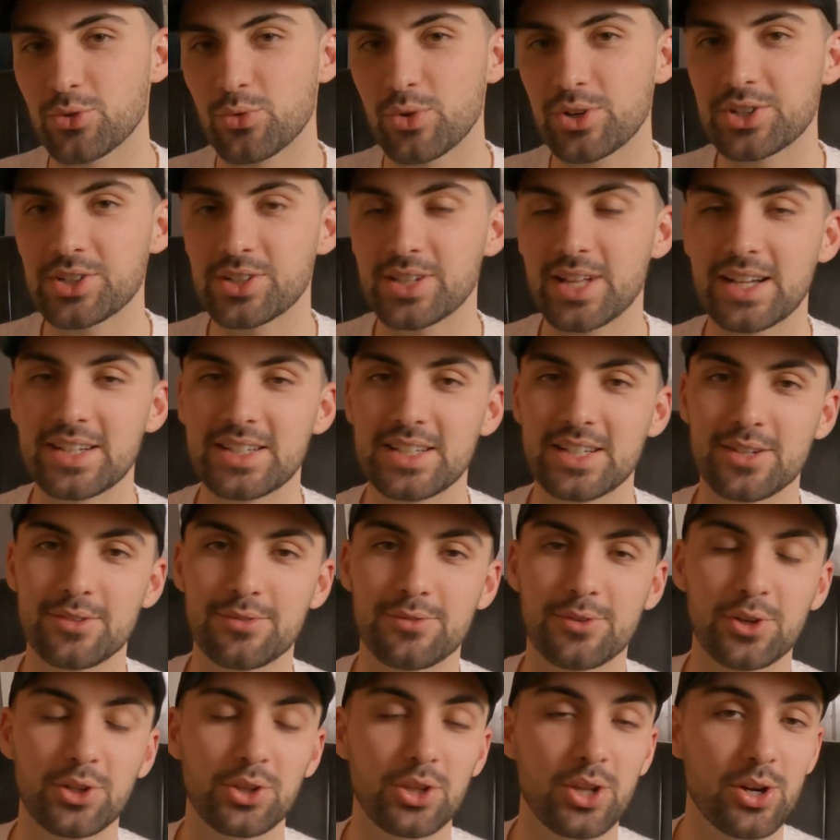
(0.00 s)
original idea for a
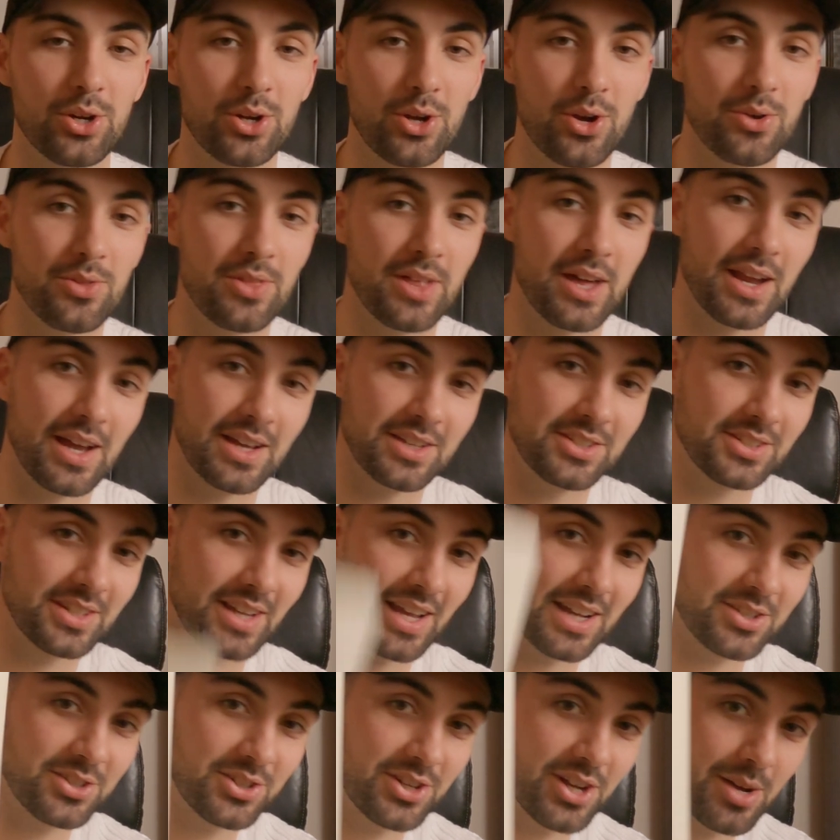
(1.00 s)
logo that I
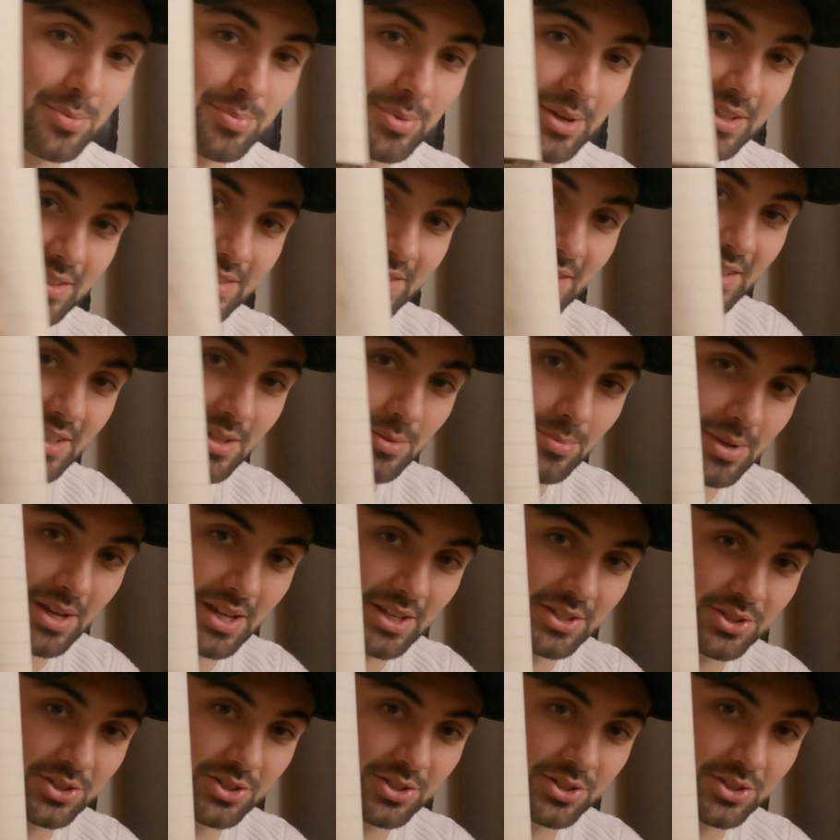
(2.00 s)
sketched up and sent him a